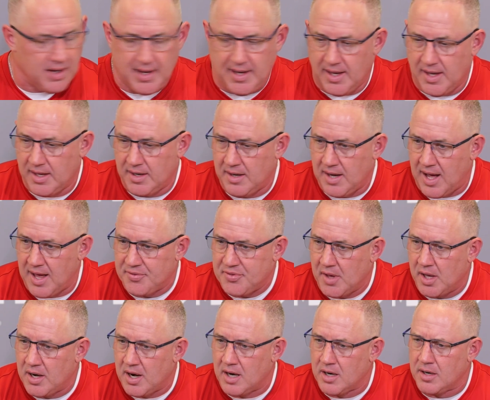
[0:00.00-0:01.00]
And I
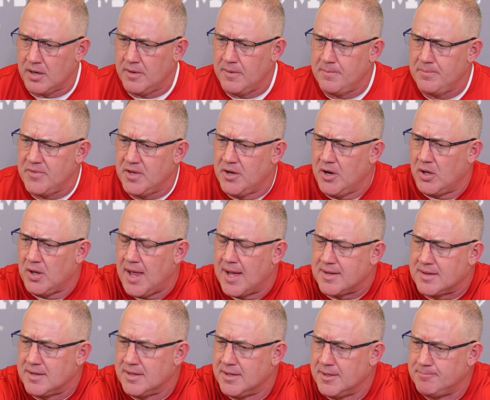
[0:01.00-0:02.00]
thought our, you know,
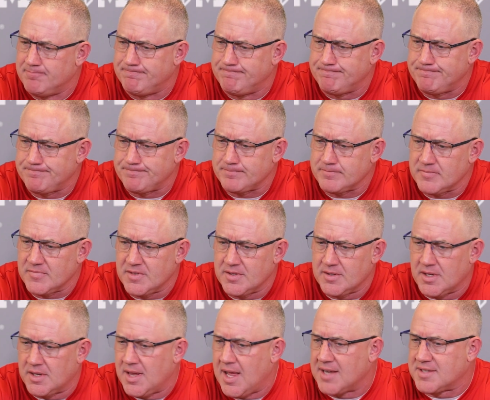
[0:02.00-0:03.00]
like the
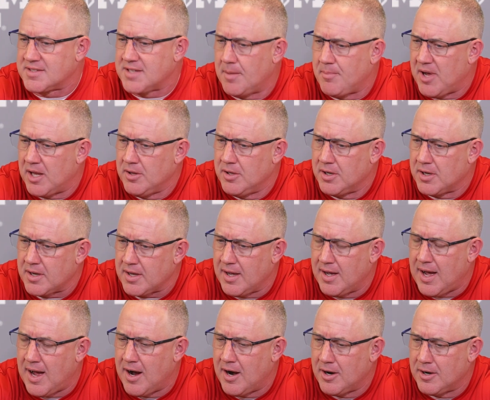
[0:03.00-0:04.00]
last time I looked,
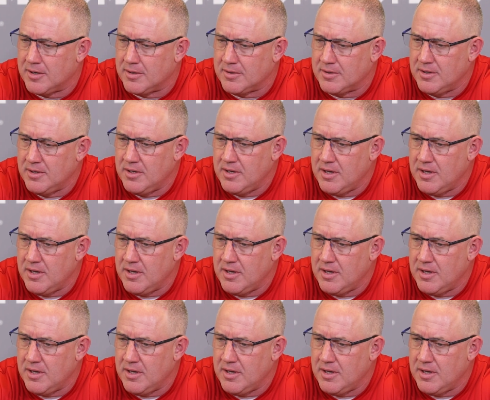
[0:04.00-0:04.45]
our